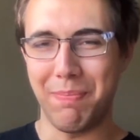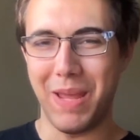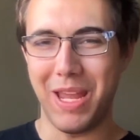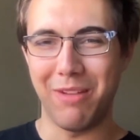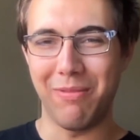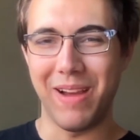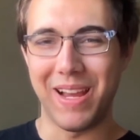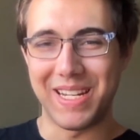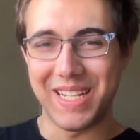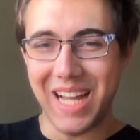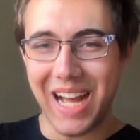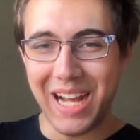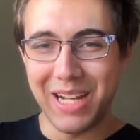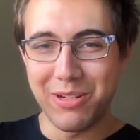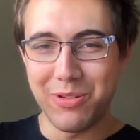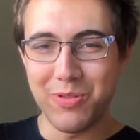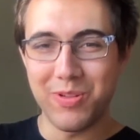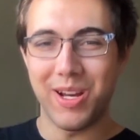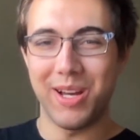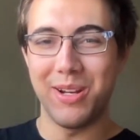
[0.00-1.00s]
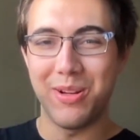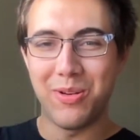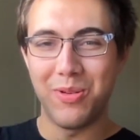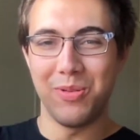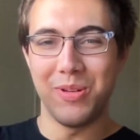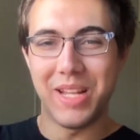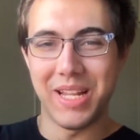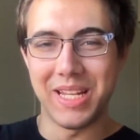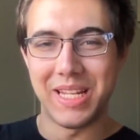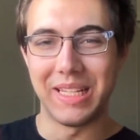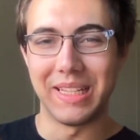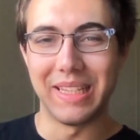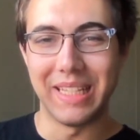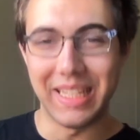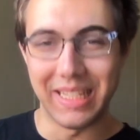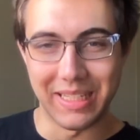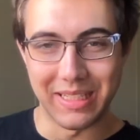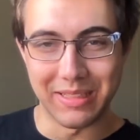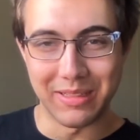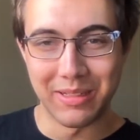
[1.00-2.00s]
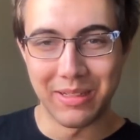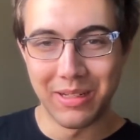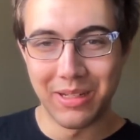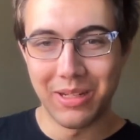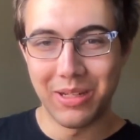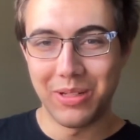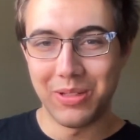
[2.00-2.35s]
I pay rent. I do not own any land.